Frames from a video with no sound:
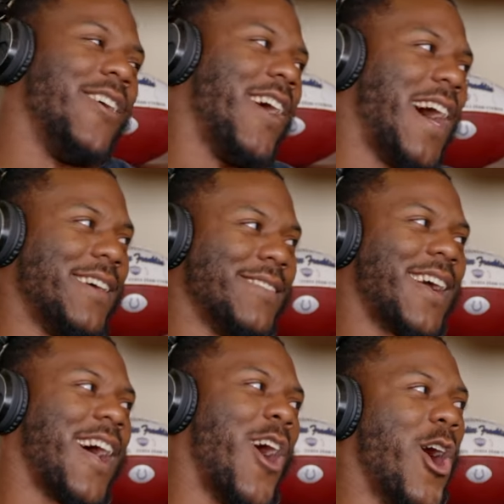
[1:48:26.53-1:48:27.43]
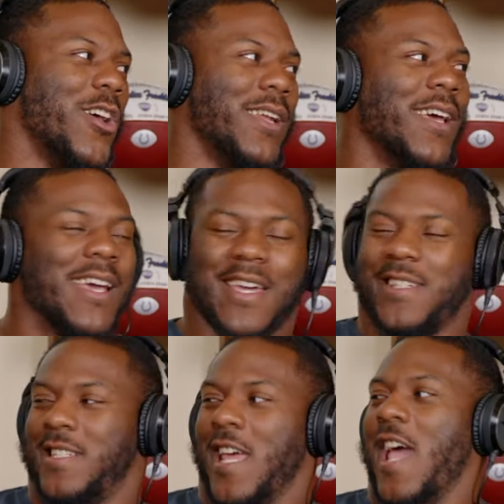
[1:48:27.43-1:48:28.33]
Oh, I got all day.
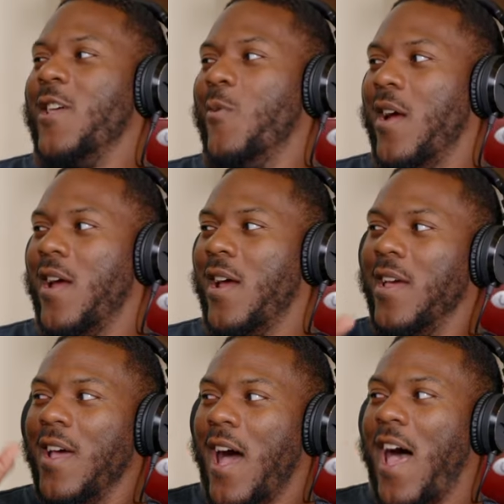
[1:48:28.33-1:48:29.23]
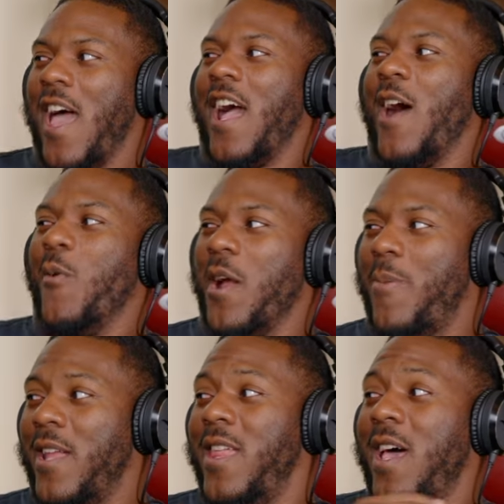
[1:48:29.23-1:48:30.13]
It's January. I ain't got to worry
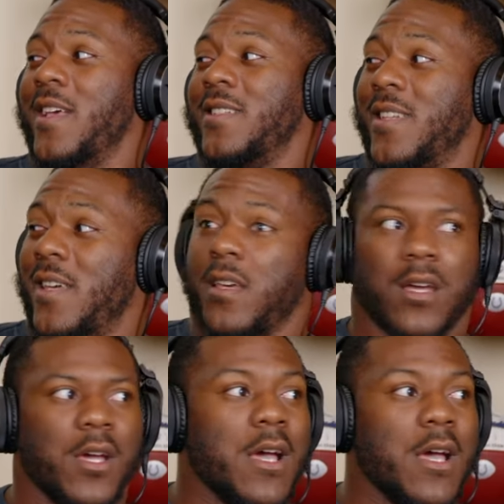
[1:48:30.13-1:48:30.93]
about this shit.